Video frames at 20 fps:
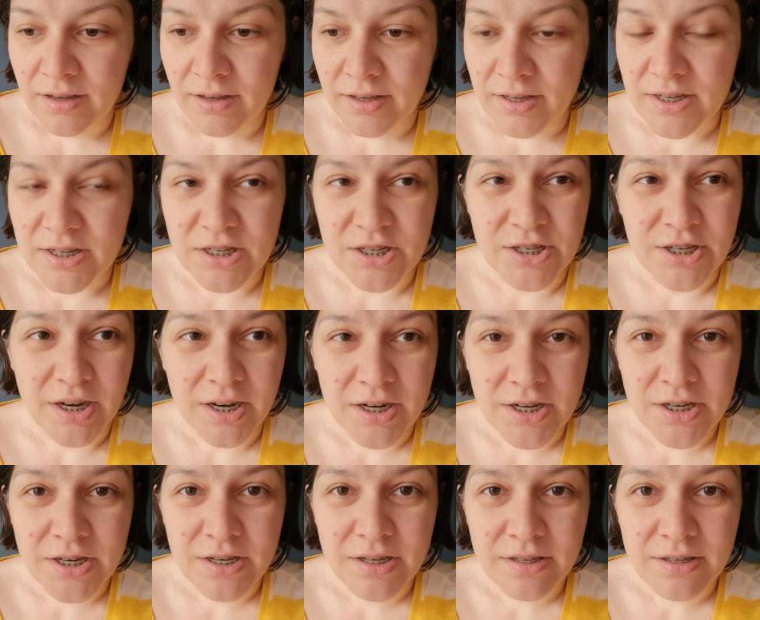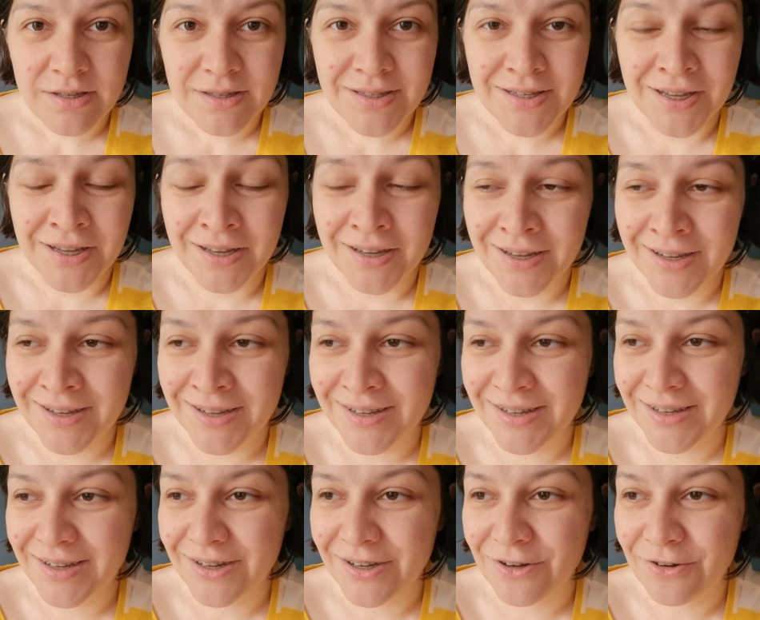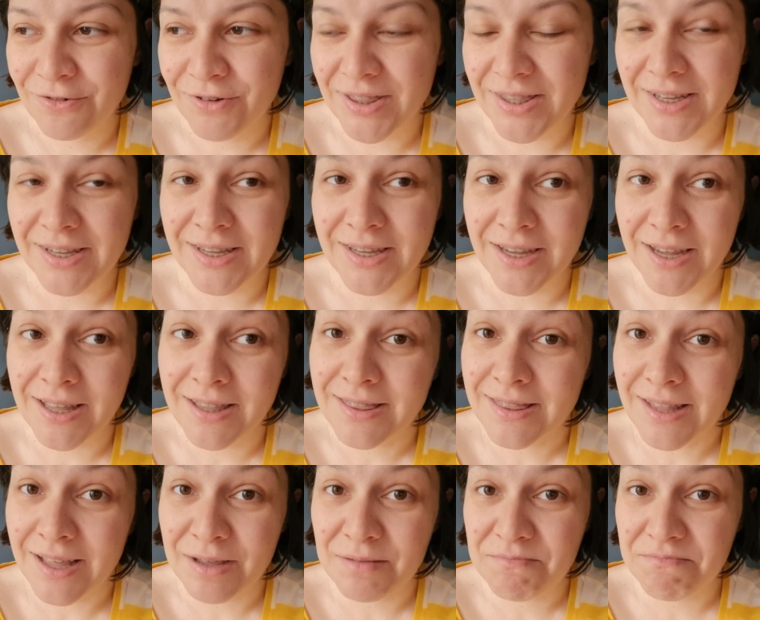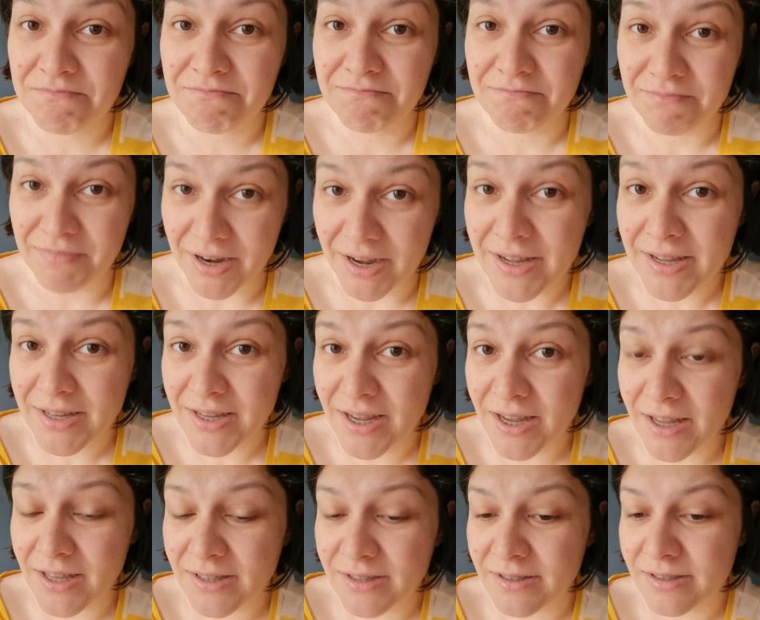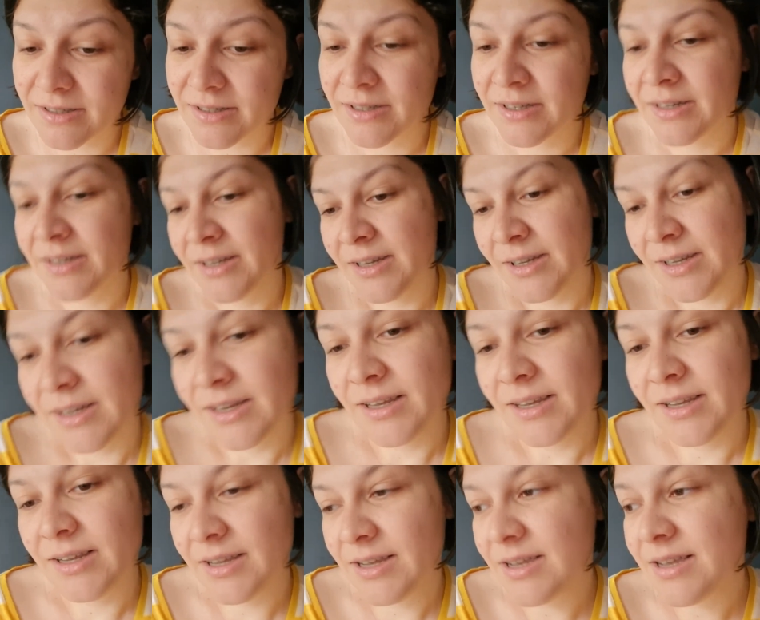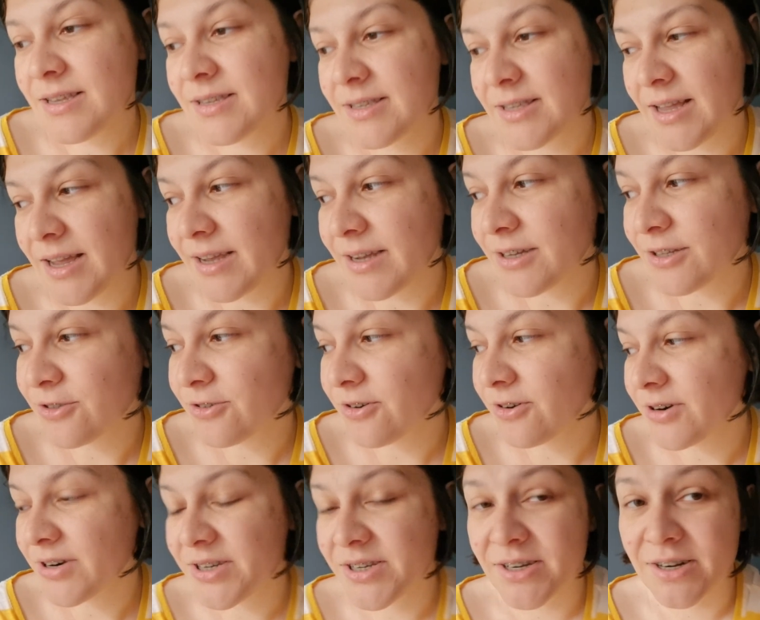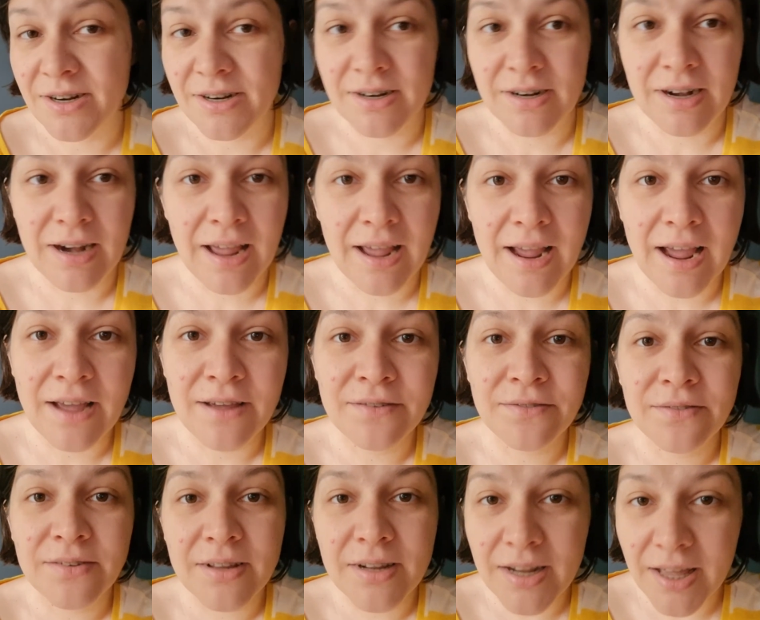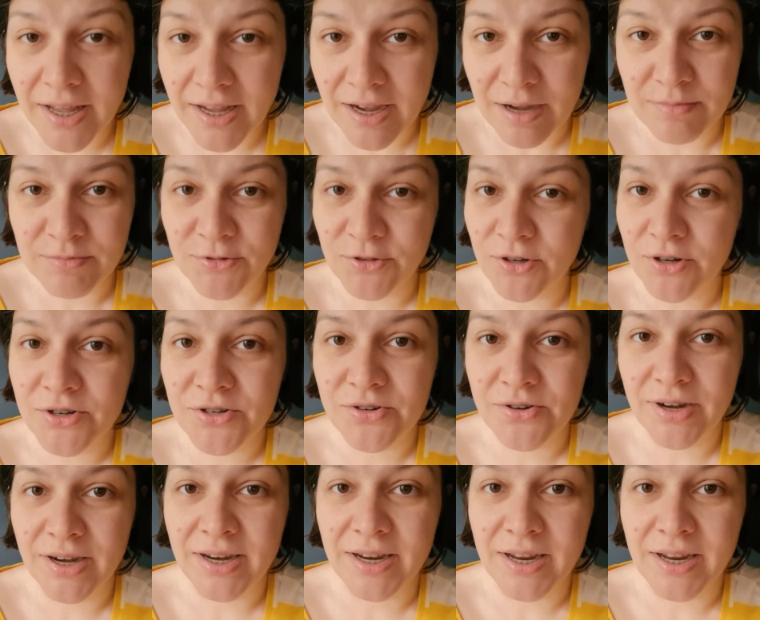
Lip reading: injections with a cat like my cat is like a torture. Like, I feel like I'm torturing